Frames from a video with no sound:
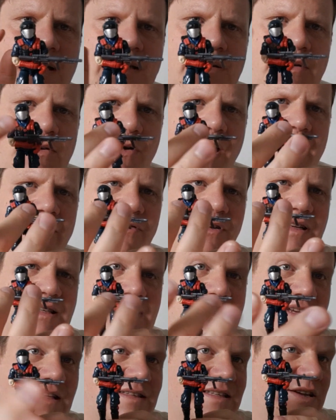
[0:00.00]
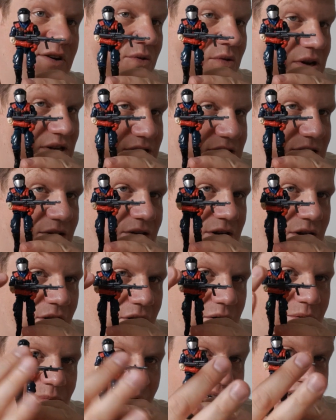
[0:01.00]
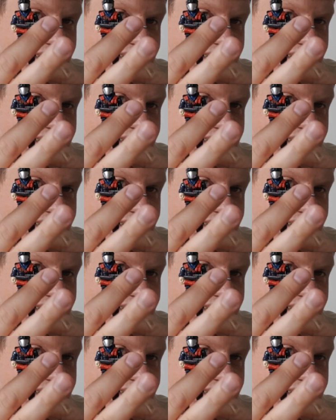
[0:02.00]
rifle is not the original color, but